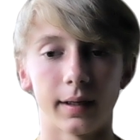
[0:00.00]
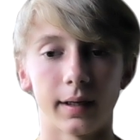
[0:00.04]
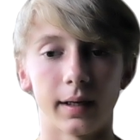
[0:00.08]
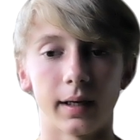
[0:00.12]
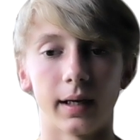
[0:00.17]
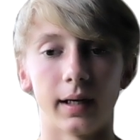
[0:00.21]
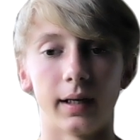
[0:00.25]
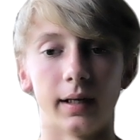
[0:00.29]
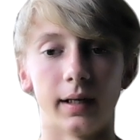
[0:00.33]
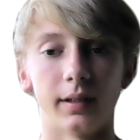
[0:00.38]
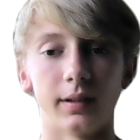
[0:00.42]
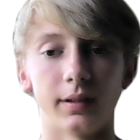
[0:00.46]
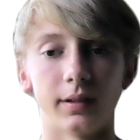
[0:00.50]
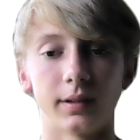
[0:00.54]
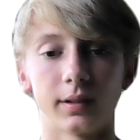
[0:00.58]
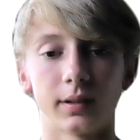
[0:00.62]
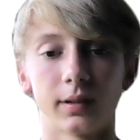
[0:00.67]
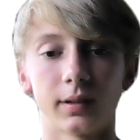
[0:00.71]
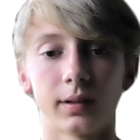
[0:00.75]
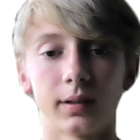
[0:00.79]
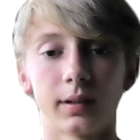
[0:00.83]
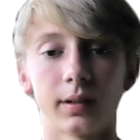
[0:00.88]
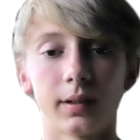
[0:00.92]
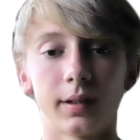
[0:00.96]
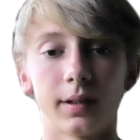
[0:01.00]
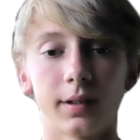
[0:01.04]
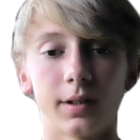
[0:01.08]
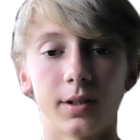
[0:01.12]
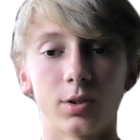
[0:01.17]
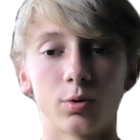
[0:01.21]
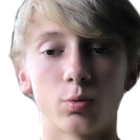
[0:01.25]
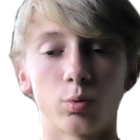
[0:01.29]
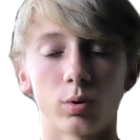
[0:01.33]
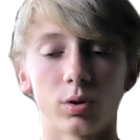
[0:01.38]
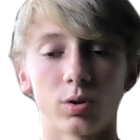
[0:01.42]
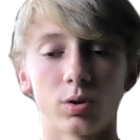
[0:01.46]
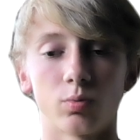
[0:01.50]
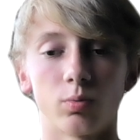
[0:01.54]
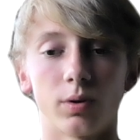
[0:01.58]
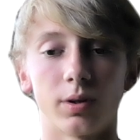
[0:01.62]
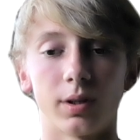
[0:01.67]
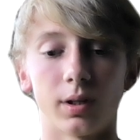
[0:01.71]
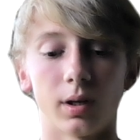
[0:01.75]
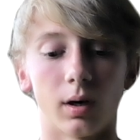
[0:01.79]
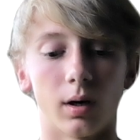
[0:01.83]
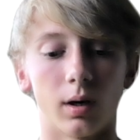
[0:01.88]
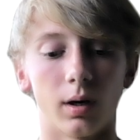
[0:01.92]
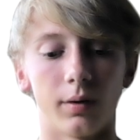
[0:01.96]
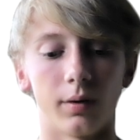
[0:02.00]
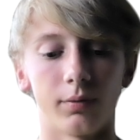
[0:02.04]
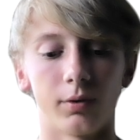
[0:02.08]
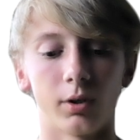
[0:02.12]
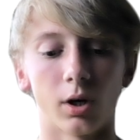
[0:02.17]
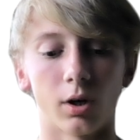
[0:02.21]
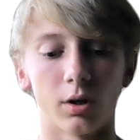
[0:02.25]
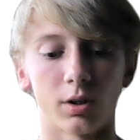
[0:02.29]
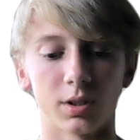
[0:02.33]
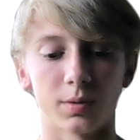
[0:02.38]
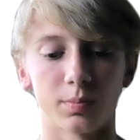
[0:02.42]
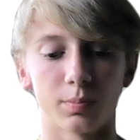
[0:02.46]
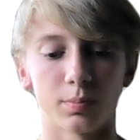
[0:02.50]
And this was with Giannis